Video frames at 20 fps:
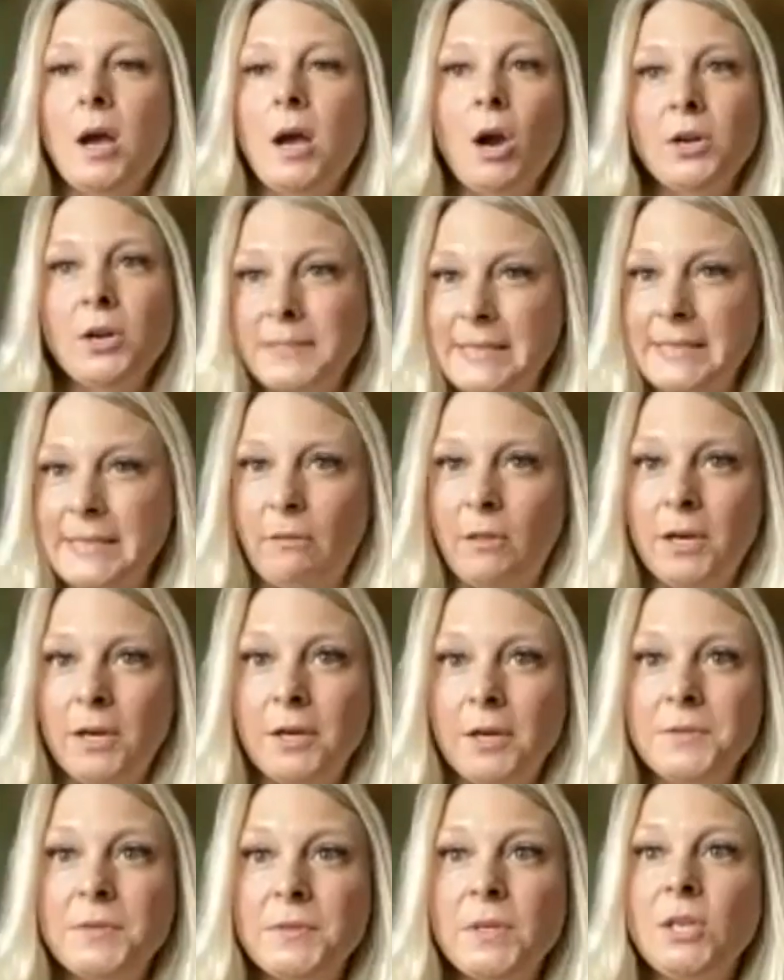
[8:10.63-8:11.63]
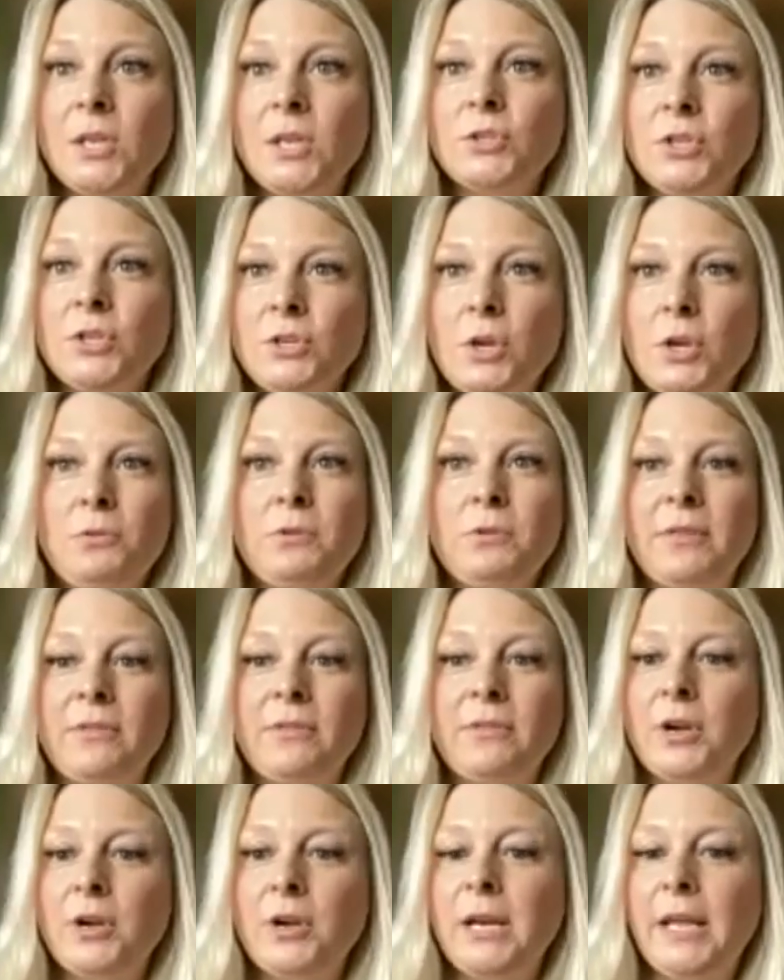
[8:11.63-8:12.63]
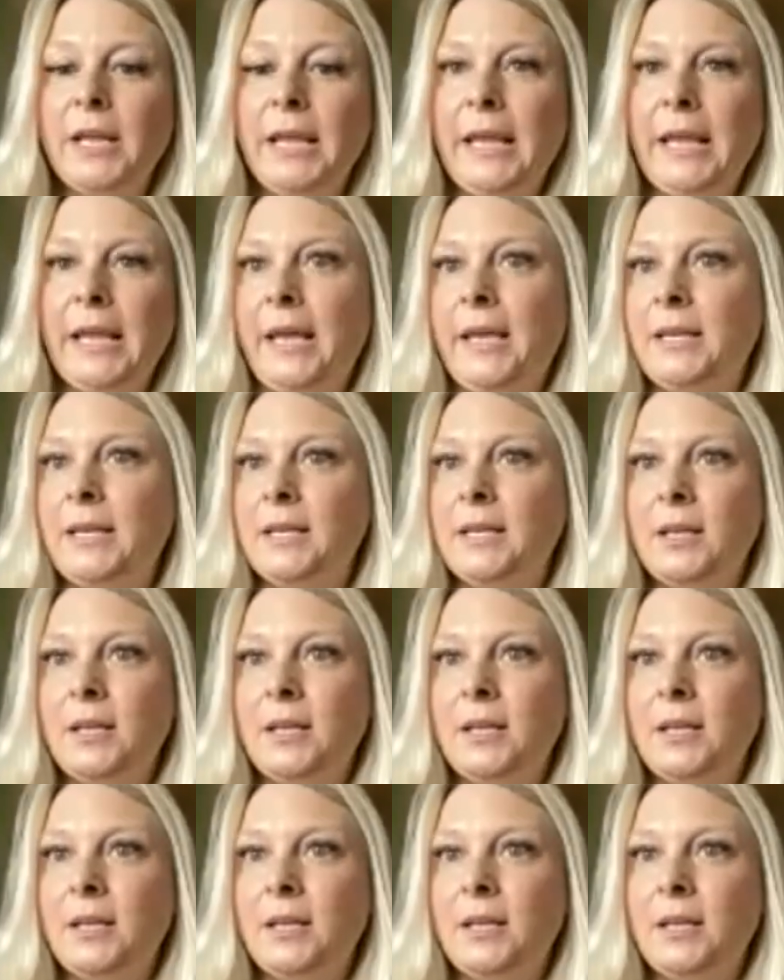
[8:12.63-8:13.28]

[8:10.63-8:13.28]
our sellers to know that they're going to get